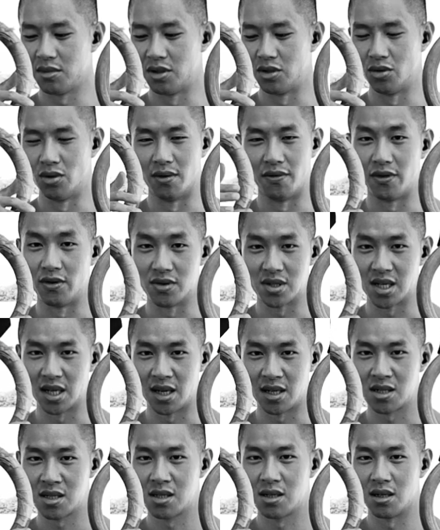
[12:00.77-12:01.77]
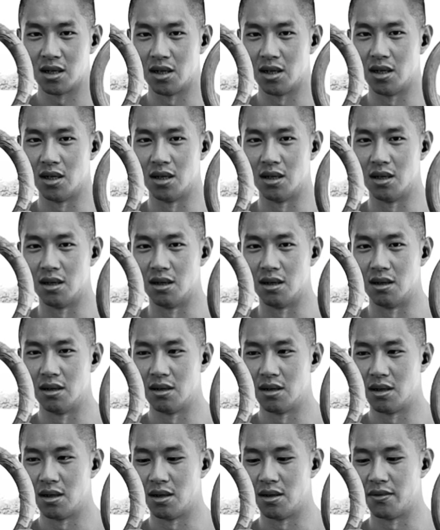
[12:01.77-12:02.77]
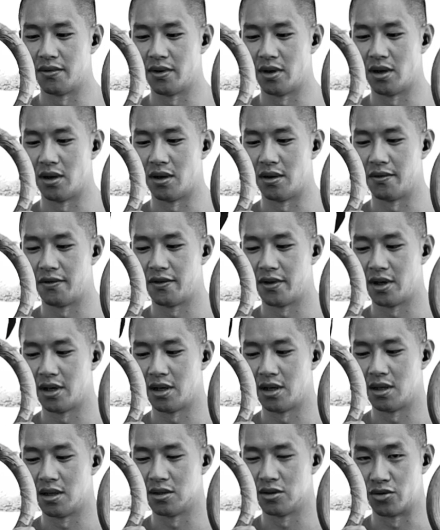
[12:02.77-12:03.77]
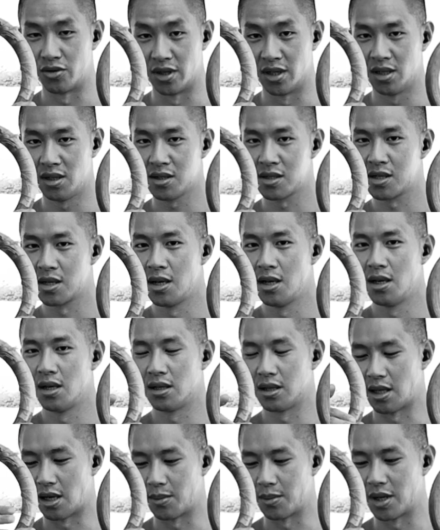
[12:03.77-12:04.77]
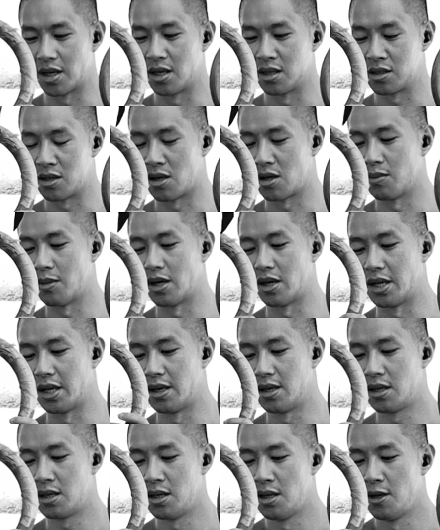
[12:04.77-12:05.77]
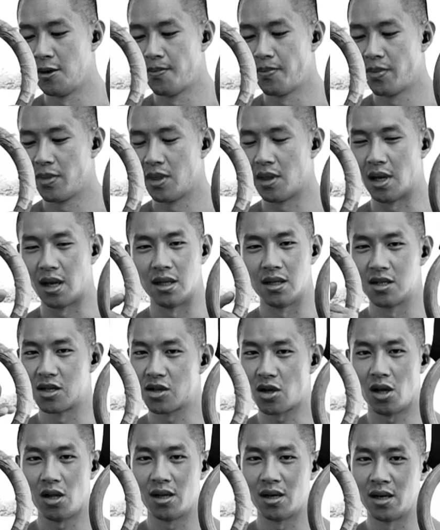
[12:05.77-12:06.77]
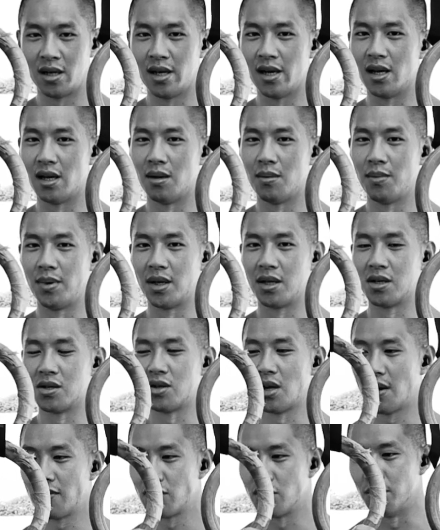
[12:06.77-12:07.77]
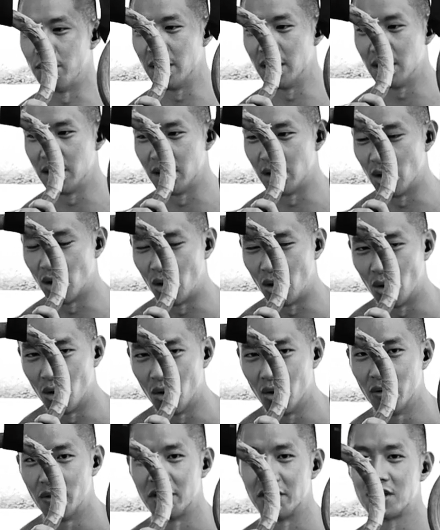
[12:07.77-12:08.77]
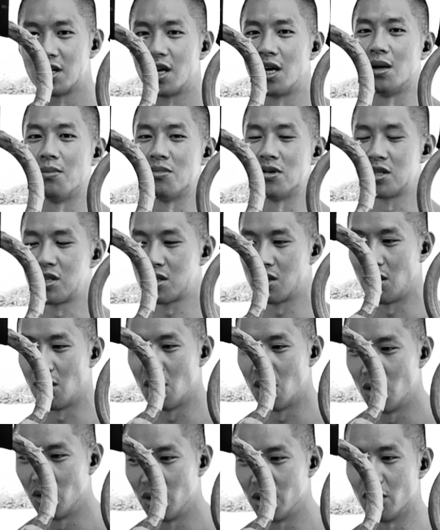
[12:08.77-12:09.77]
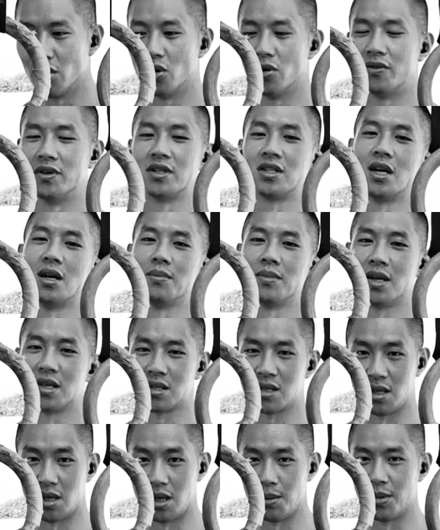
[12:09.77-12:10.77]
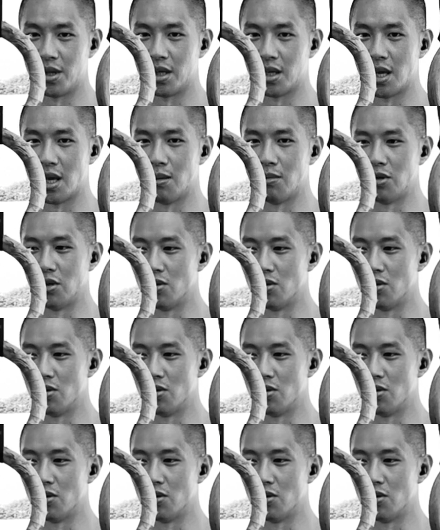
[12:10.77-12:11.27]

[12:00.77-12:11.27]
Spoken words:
Do a few sets of drills that I'm gonna talk about later, and just call it a day, because you have to build it over time, slowly over time. That's the name of the game.